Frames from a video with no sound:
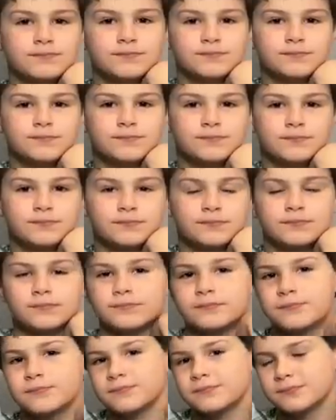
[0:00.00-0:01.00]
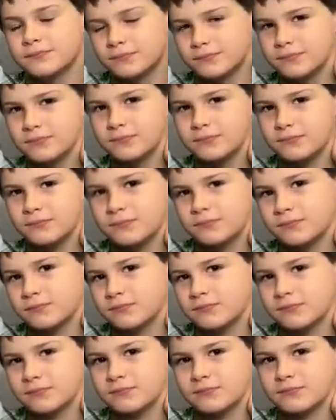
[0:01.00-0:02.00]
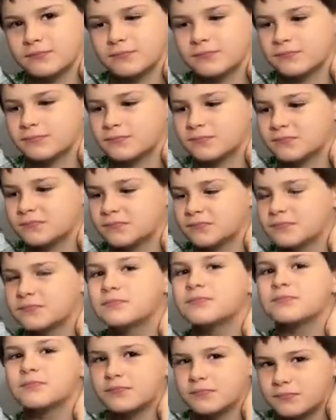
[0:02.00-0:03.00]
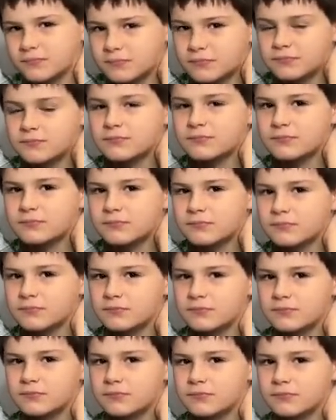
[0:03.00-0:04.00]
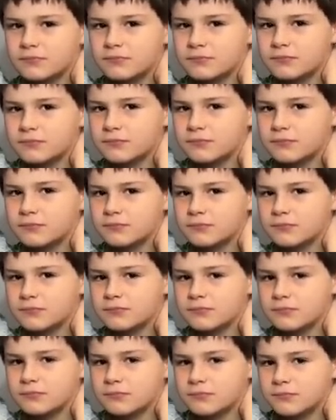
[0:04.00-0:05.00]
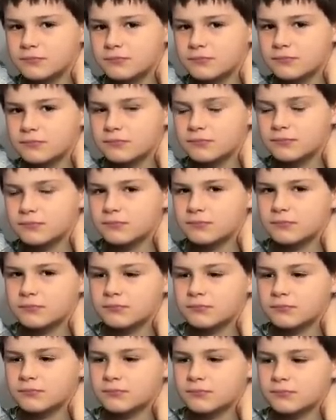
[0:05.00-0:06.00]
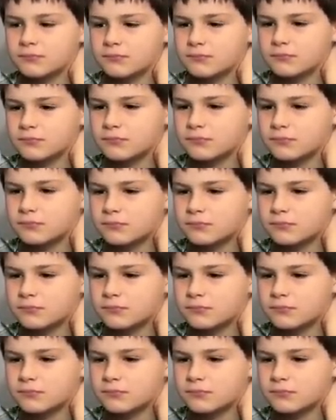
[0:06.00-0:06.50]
The person shown says nothing.